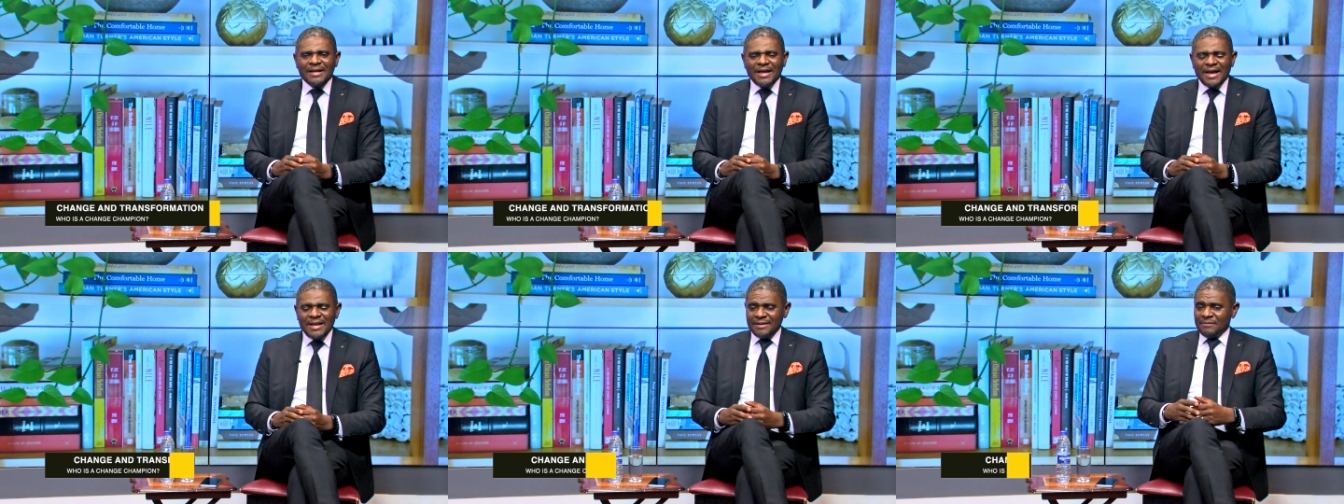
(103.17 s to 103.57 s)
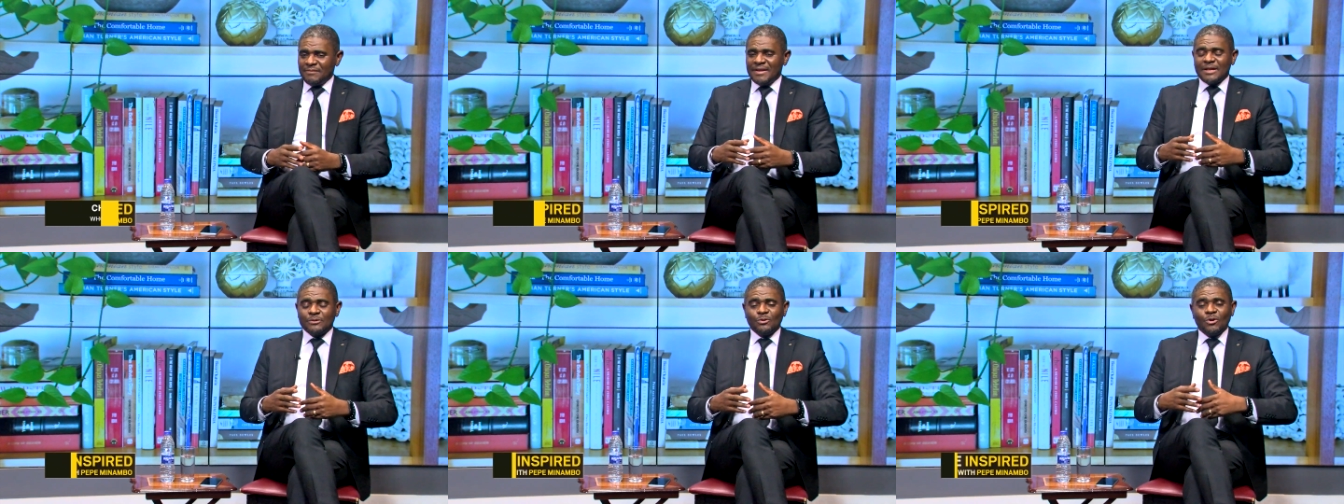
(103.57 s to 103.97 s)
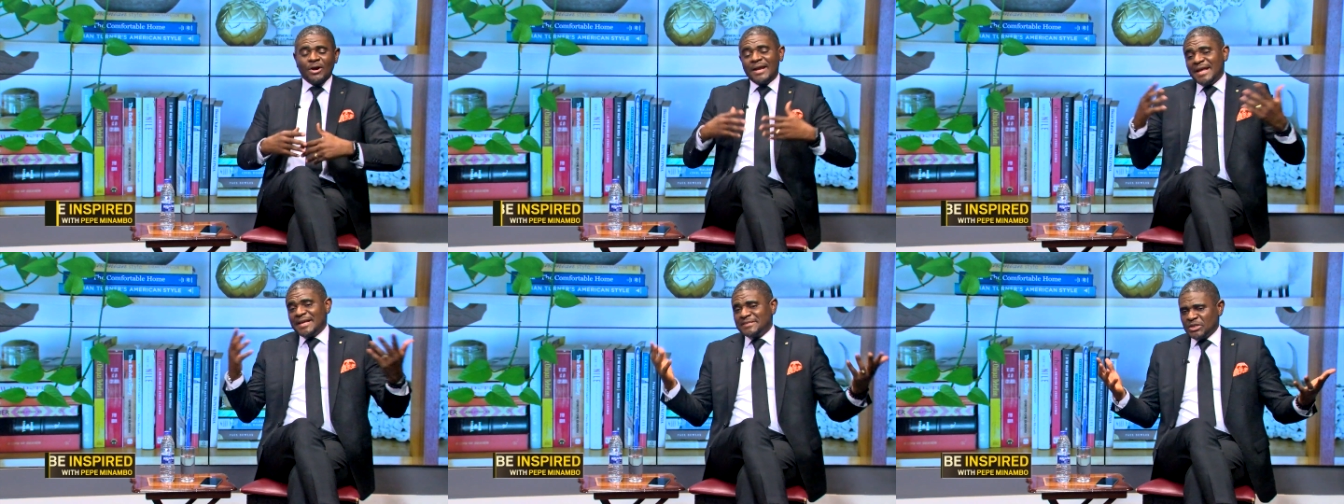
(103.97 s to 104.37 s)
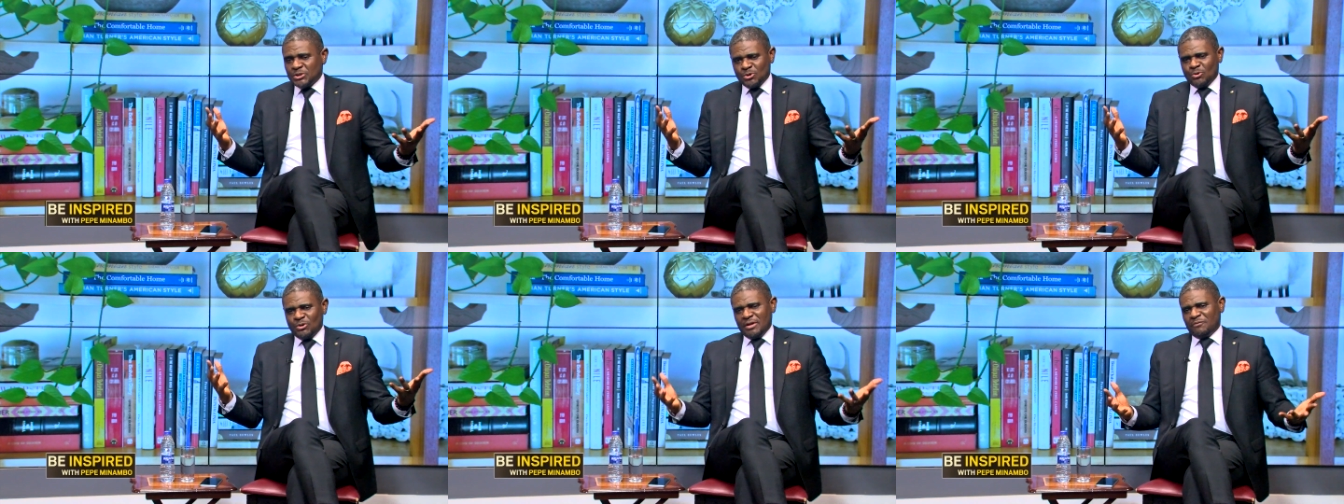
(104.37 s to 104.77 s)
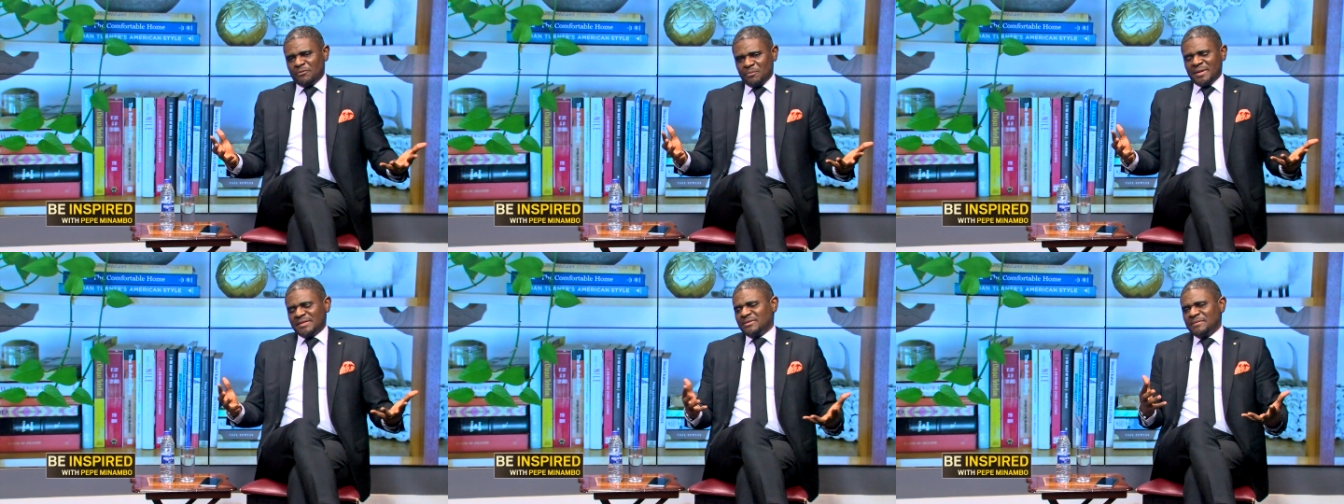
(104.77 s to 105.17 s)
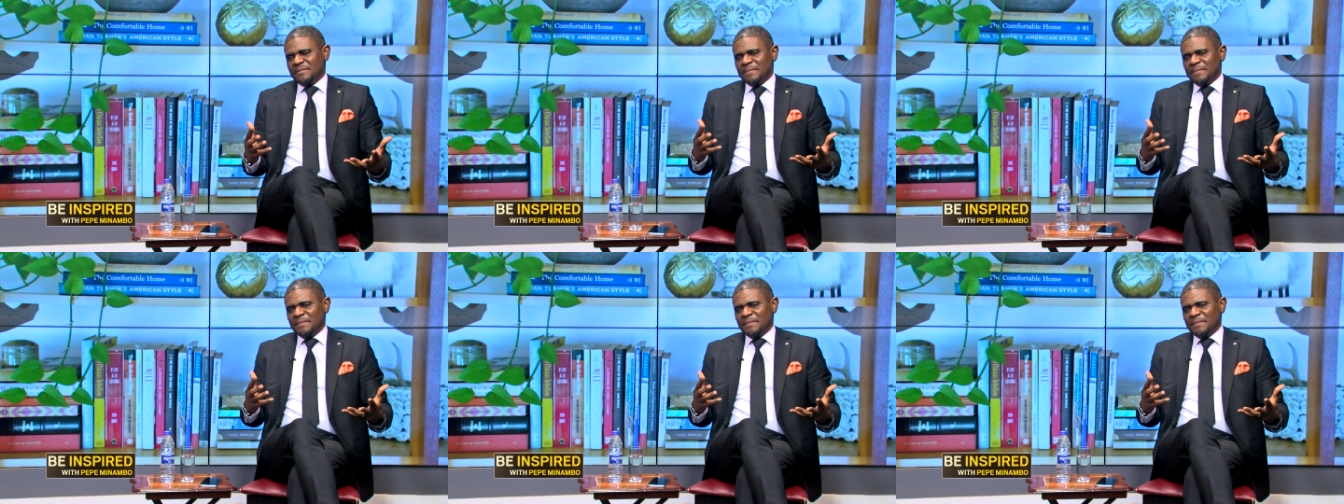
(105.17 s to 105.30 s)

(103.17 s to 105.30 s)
and even at organizational level. But